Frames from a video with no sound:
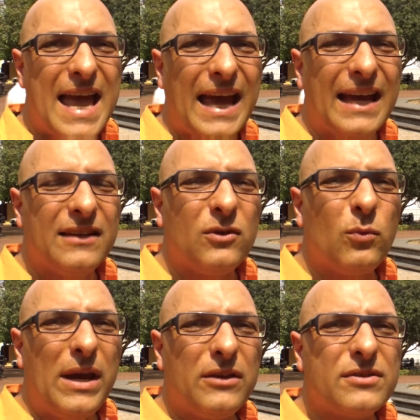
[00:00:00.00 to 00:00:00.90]
And the
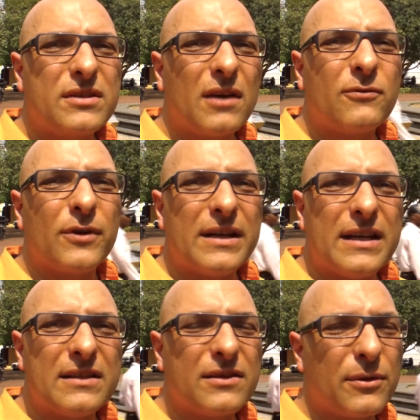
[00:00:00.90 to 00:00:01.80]
way you discover it
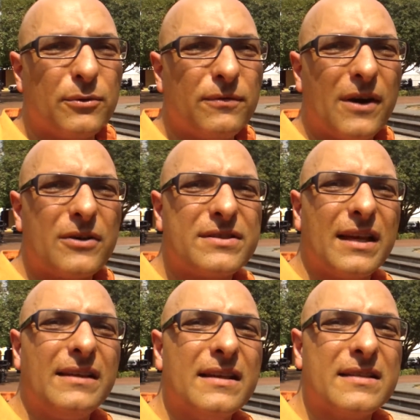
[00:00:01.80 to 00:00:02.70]
is through various
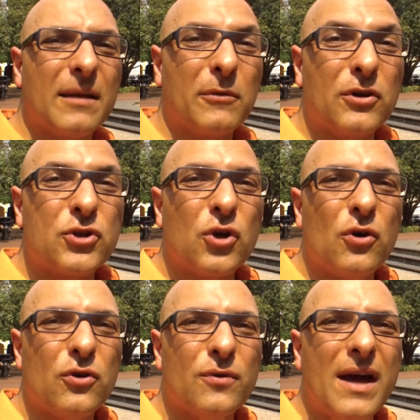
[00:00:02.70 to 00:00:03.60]
techniques that I'm going to show you.